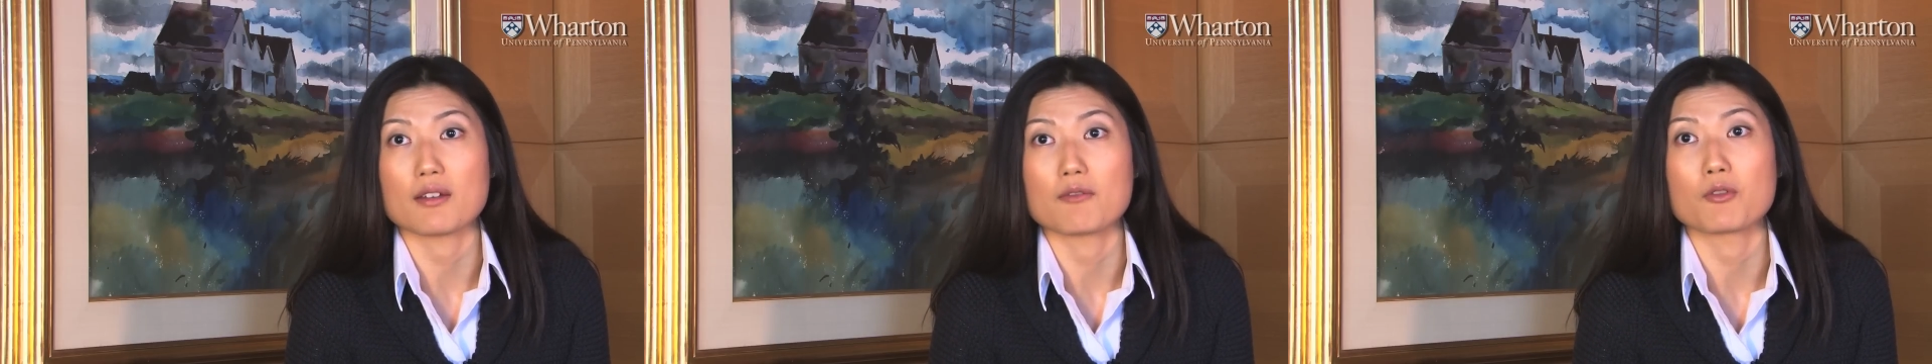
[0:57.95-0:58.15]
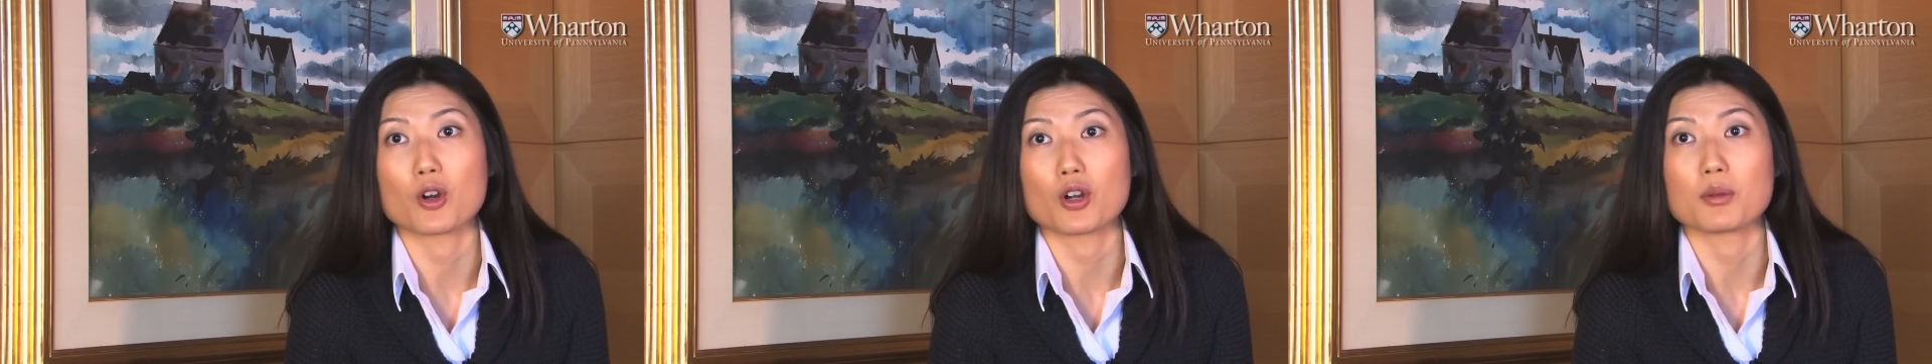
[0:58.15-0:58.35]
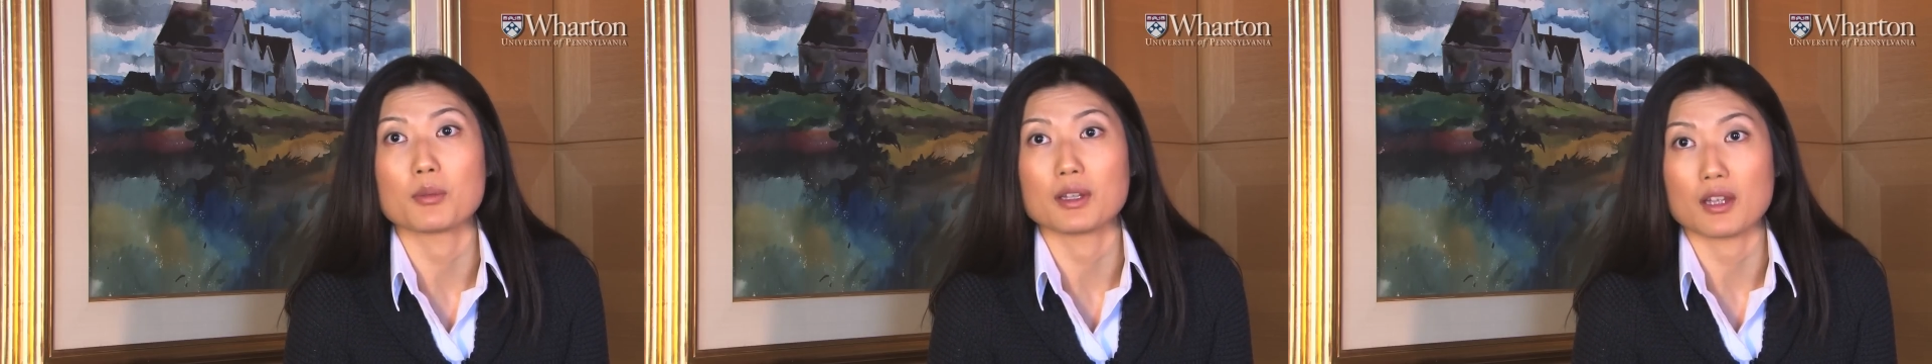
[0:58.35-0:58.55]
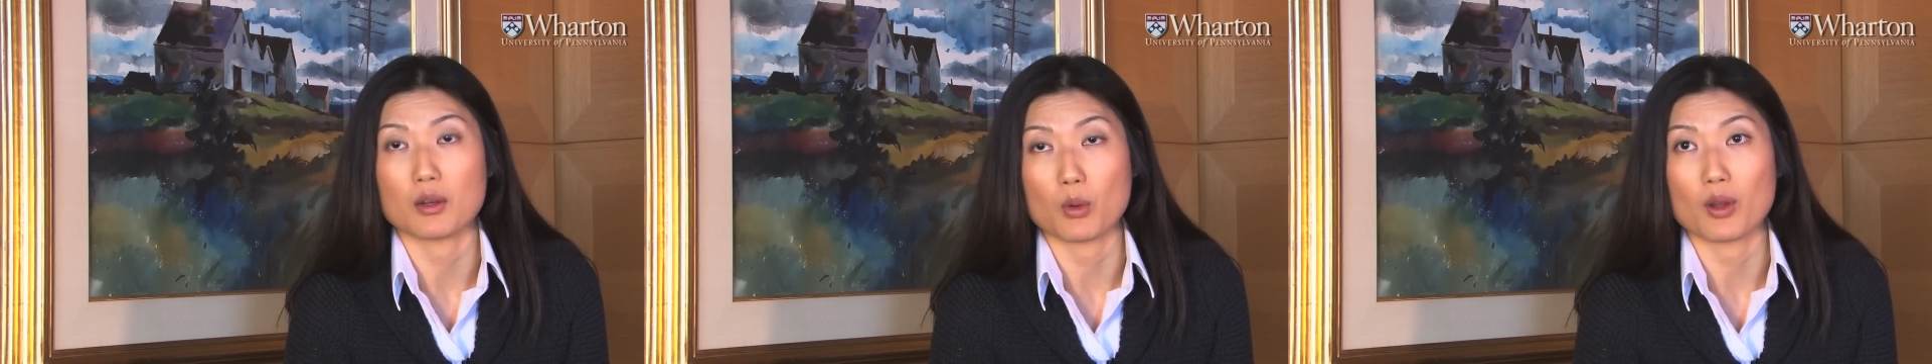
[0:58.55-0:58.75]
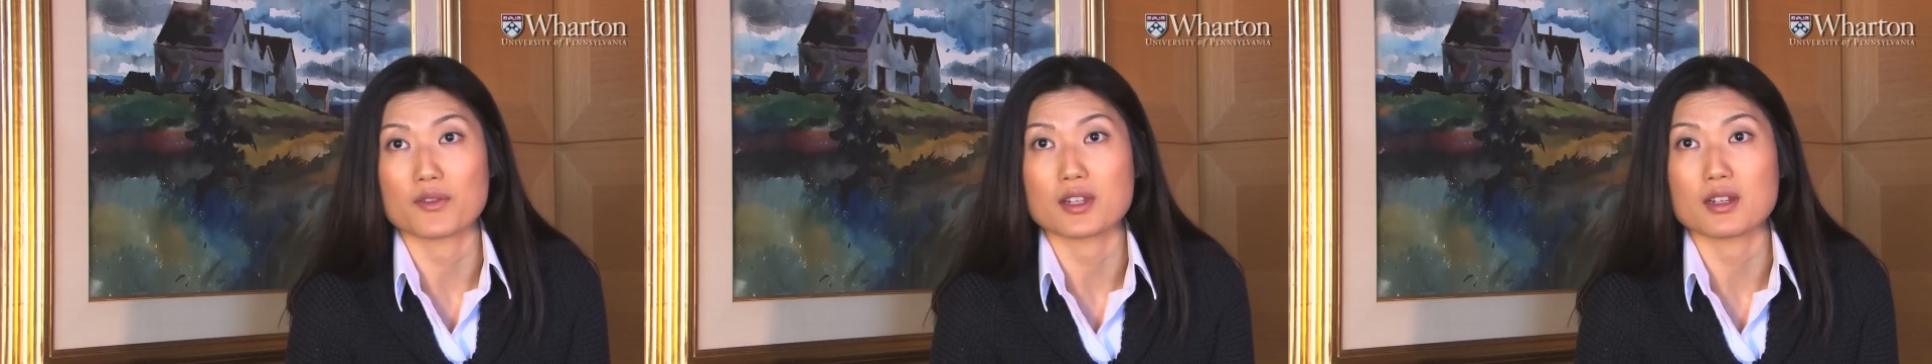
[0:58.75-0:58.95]
environment that
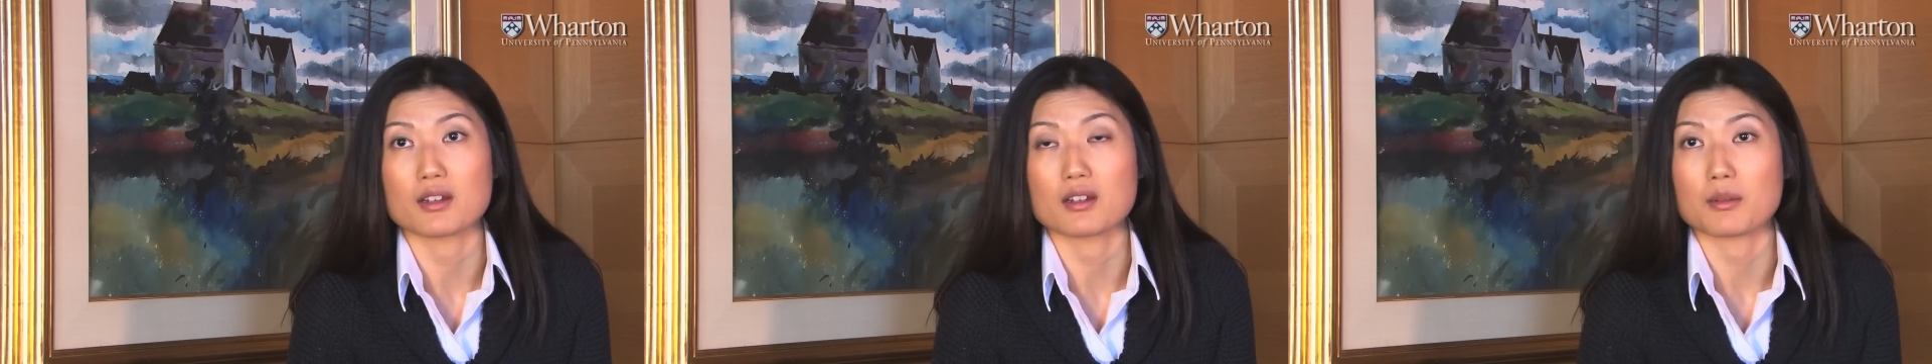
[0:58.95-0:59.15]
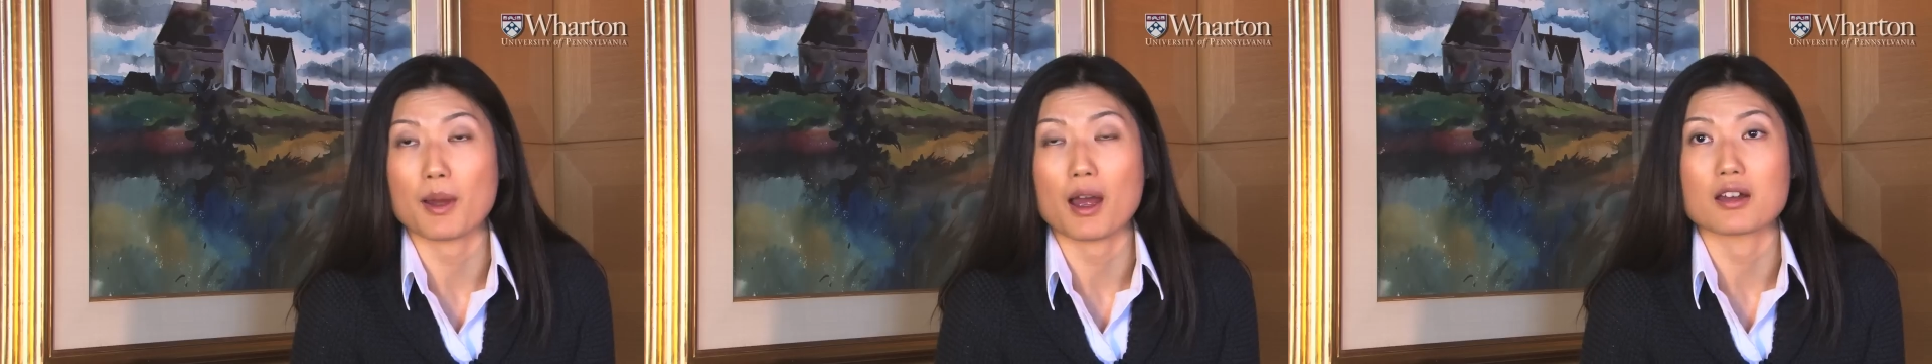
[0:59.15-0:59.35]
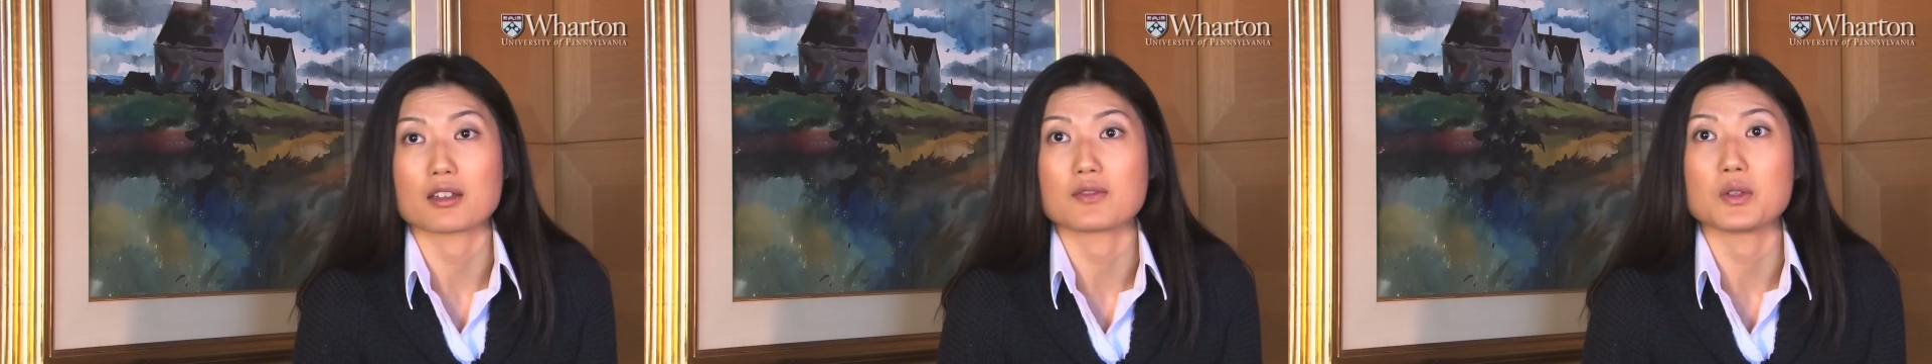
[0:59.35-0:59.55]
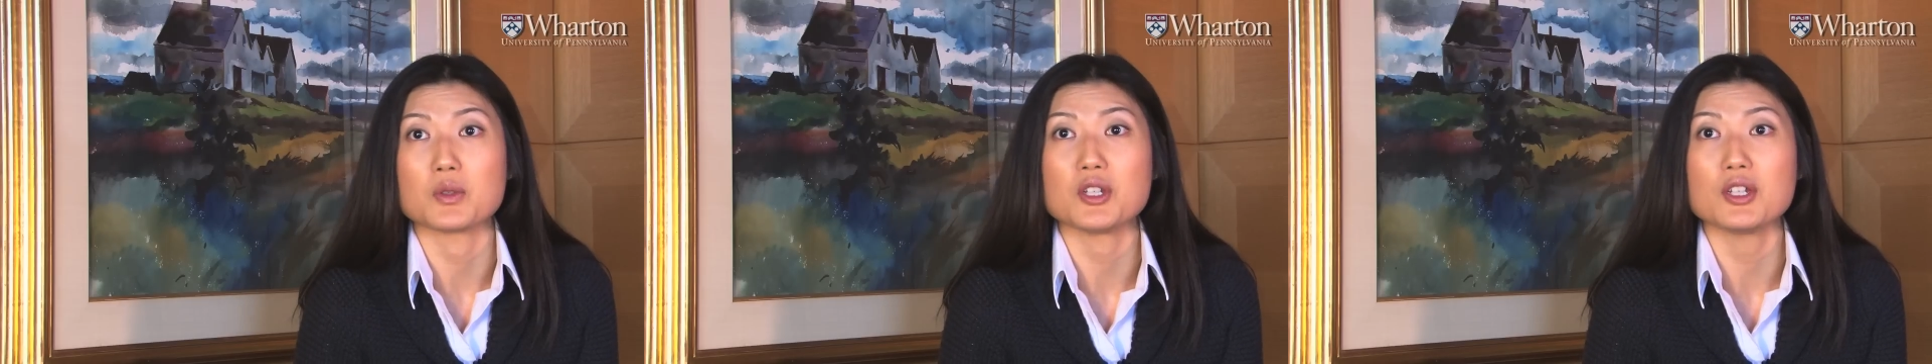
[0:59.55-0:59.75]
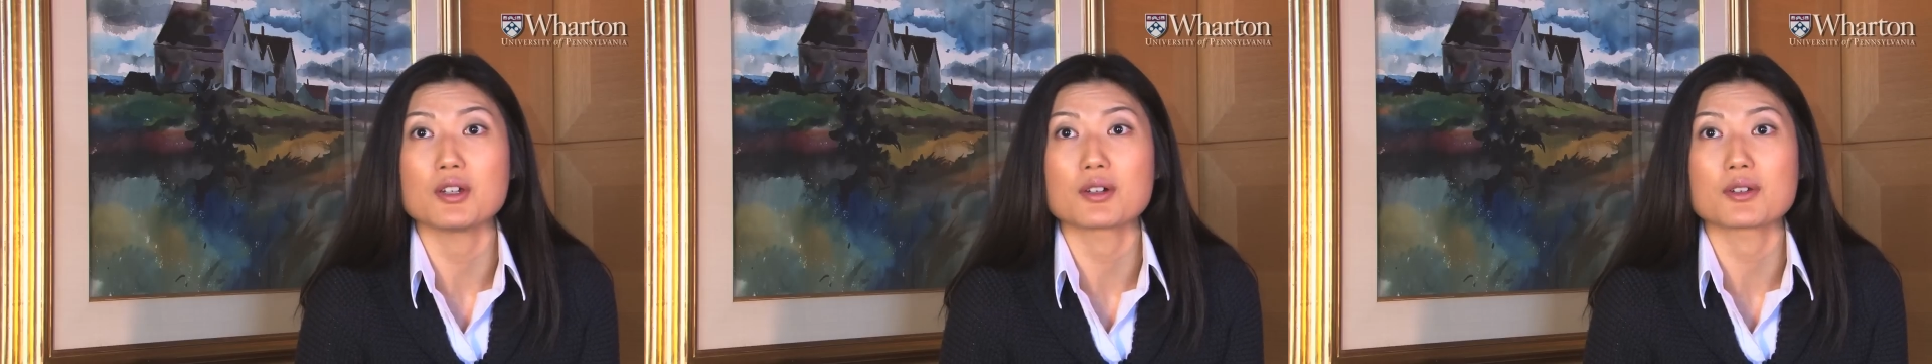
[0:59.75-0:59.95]
we have seen in the past few
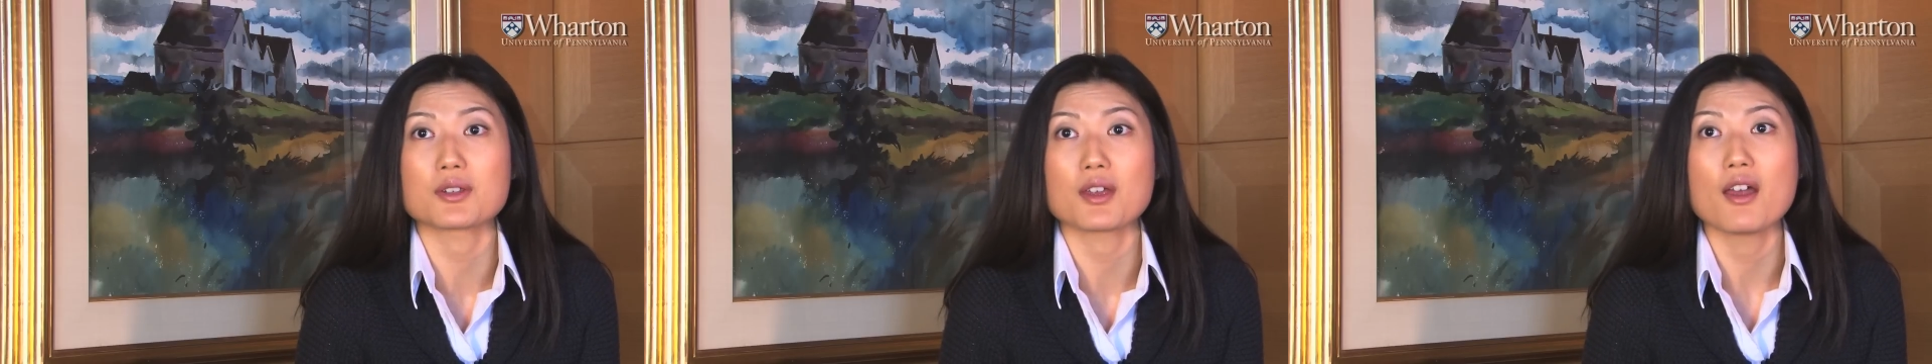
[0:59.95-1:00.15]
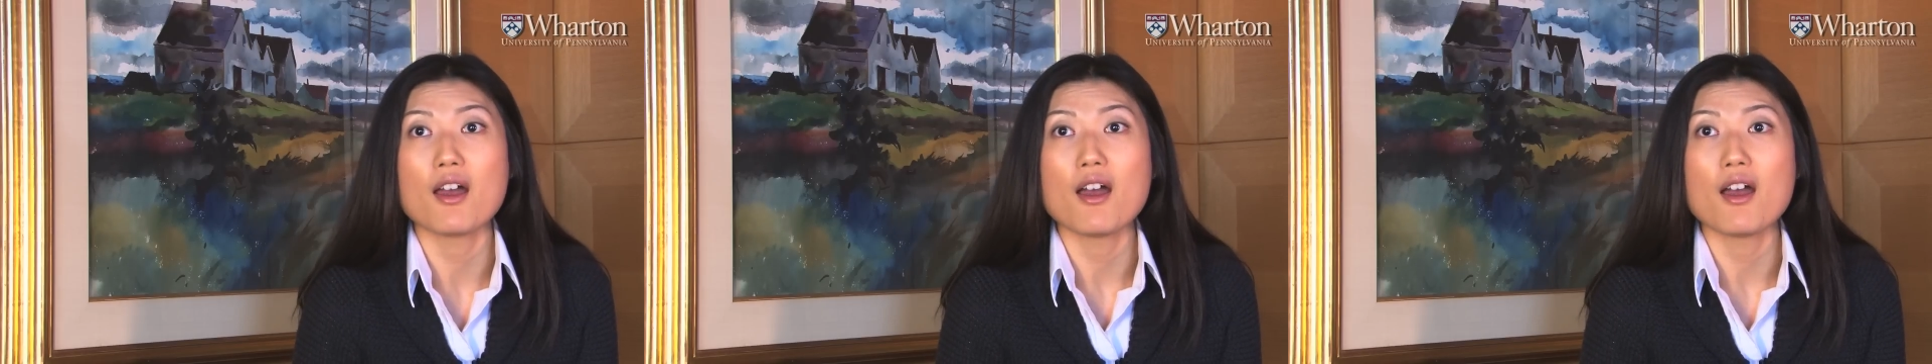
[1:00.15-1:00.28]
years.